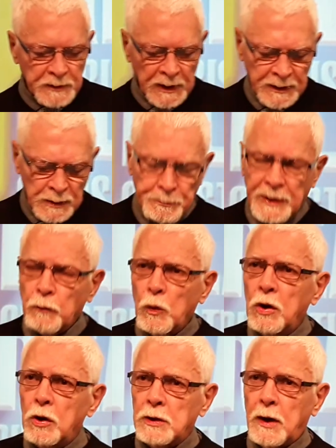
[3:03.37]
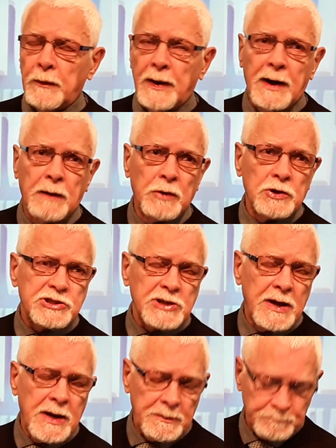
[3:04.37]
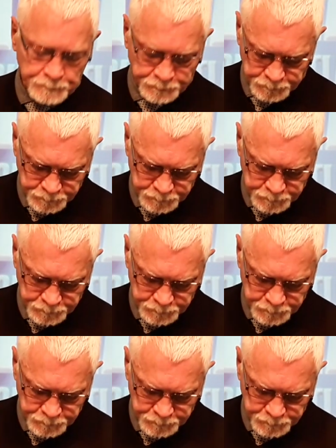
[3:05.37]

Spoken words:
In the big world out there, I'm not saying